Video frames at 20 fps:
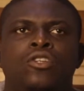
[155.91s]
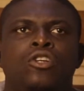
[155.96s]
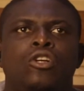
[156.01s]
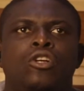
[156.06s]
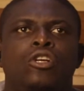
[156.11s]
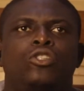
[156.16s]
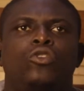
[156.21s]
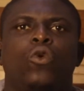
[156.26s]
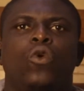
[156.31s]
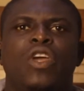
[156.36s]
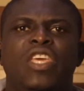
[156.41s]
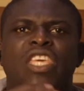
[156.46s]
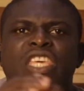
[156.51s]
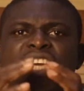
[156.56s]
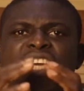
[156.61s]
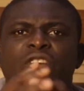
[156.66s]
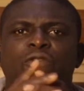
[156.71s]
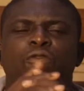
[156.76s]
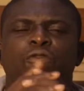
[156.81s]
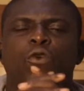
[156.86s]
So
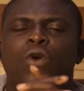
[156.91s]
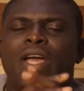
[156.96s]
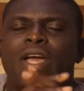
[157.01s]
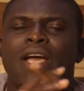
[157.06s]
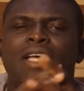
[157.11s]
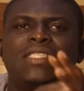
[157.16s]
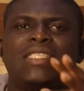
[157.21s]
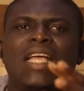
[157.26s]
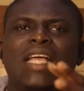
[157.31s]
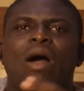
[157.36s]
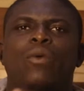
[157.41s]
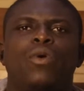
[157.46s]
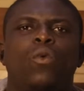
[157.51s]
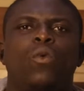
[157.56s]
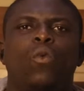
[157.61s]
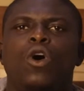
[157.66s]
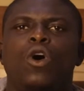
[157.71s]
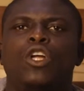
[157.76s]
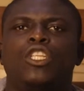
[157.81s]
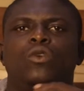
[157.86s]
if you can start with
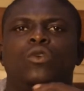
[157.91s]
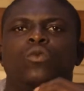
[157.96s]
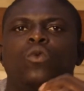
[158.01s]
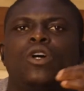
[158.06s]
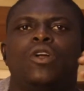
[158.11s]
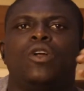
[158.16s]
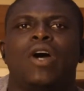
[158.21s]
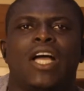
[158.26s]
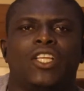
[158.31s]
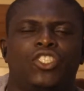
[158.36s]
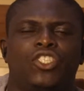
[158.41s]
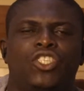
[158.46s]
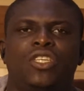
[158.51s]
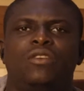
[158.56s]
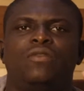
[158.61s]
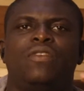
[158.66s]
what you want to achieve,